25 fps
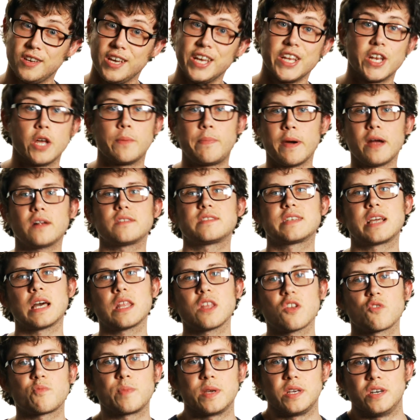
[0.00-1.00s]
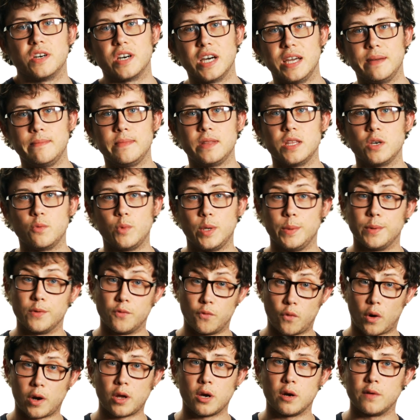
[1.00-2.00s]
Now, Better Together have been claiming that we would
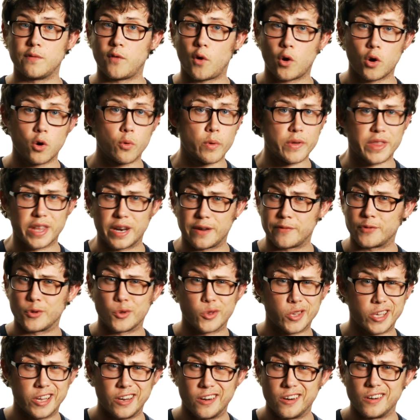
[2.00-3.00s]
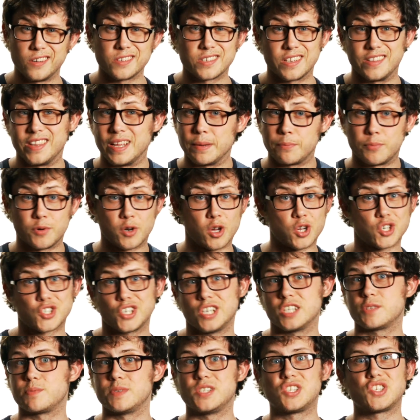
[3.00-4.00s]
run out of oil within a few years and that production
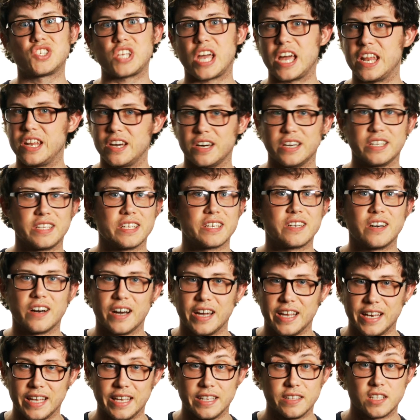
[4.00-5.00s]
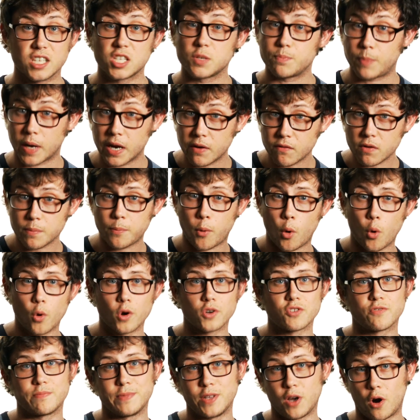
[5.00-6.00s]
has been steadily declining, despite reports
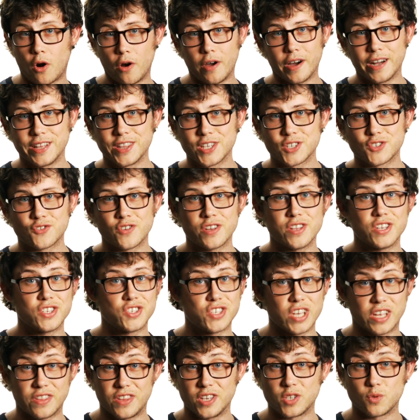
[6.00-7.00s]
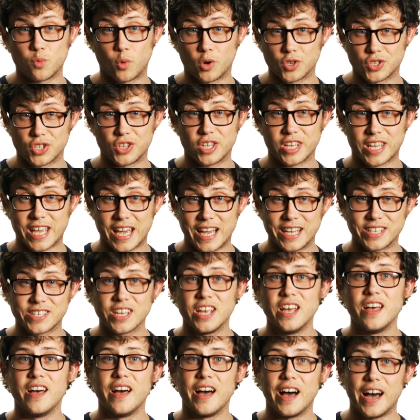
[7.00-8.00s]
from the oil industry that said this wasn't the case
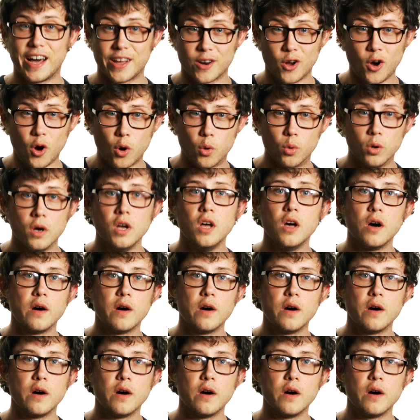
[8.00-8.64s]
at all.